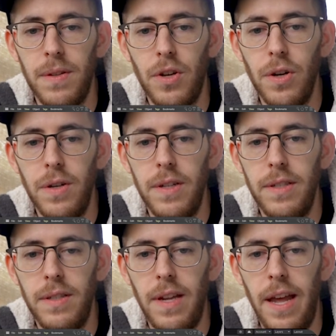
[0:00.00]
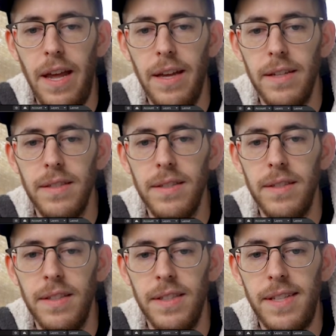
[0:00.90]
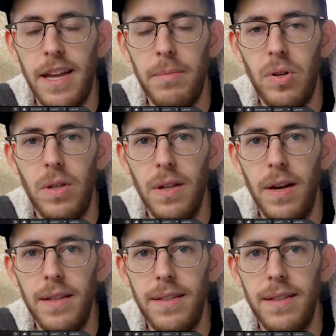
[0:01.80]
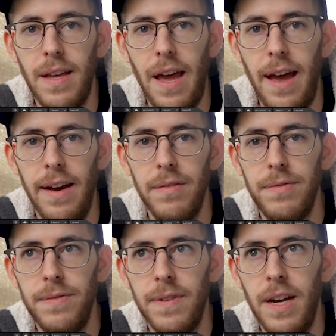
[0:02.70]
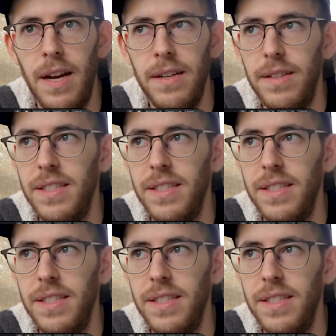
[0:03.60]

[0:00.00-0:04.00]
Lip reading: curtain and the tablecloth have kind of